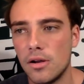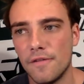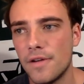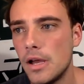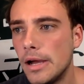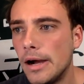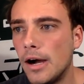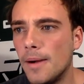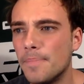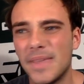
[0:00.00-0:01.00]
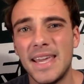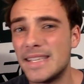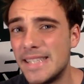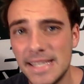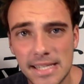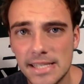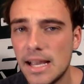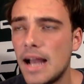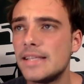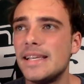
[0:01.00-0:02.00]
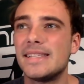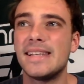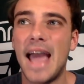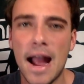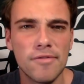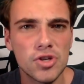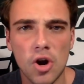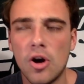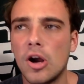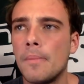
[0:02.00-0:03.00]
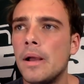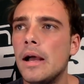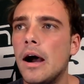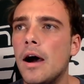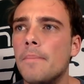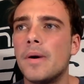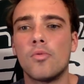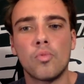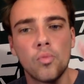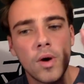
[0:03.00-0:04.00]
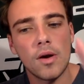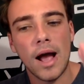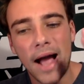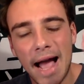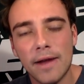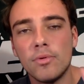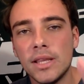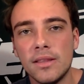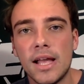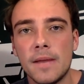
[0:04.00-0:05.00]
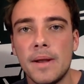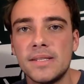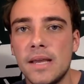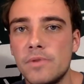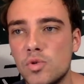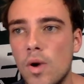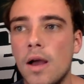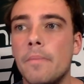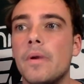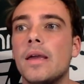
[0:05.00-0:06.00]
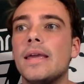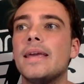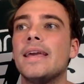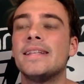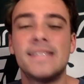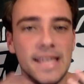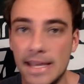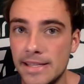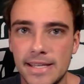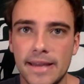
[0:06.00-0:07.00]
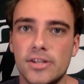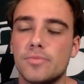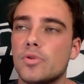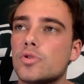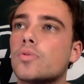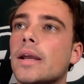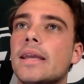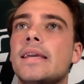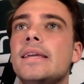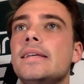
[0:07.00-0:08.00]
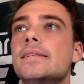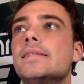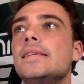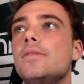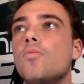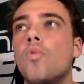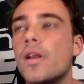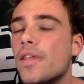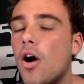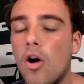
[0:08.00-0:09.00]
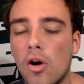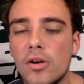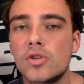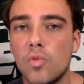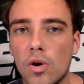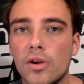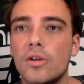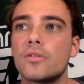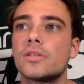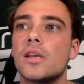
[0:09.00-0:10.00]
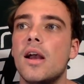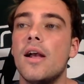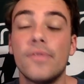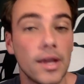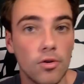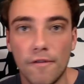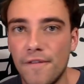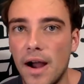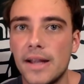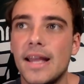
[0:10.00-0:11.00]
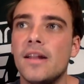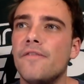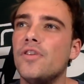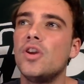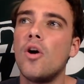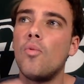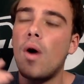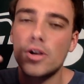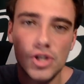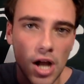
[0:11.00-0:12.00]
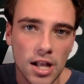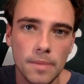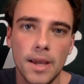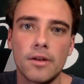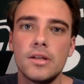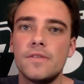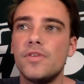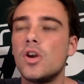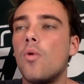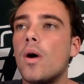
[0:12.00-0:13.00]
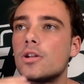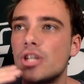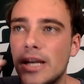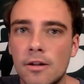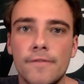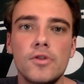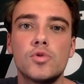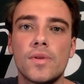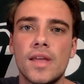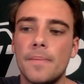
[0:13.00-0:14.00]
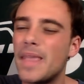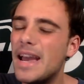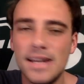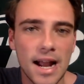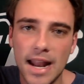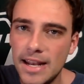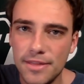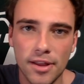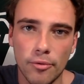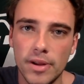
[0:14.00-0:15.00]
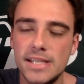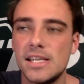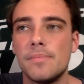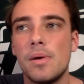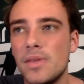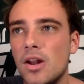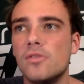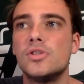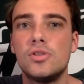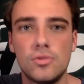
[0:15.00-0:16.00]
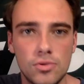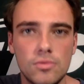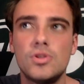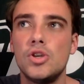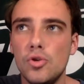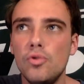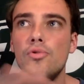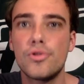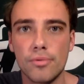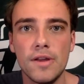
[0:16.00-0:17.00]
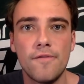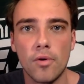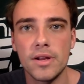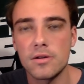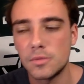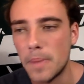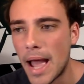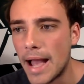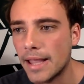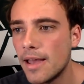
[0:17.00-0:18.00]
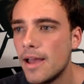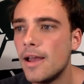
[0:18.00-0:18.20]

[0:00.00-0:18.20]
of. He has decent size, he has an average arm, but what I really like about Davis Webb, it's the intangibles, right? He is one of the hardest workers that you'll find. And if you go watch documentaries, if you go watch interviews with him, not anything recent, but, you know, 2, 3, 4 years back,